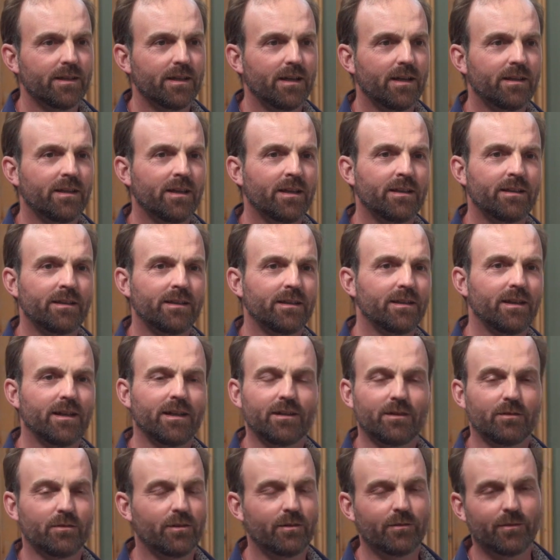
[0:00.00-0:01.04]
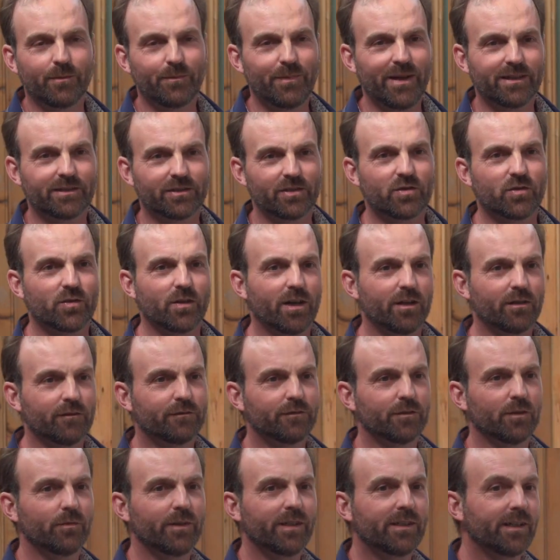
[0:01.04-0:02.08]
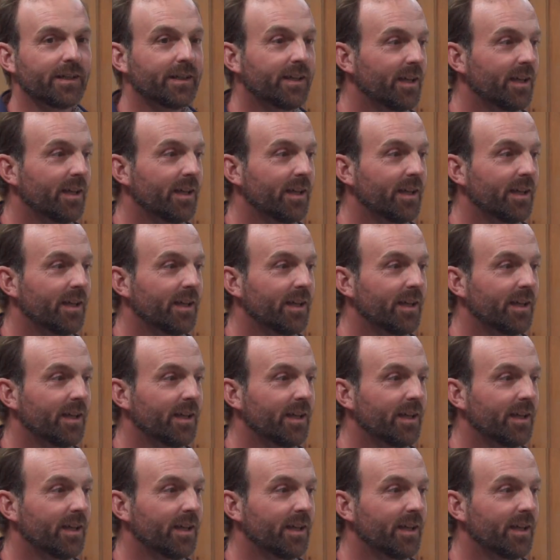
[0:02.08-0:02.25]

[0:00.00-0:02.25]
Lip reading: And then, I don't know, I went back to Toronto for a week.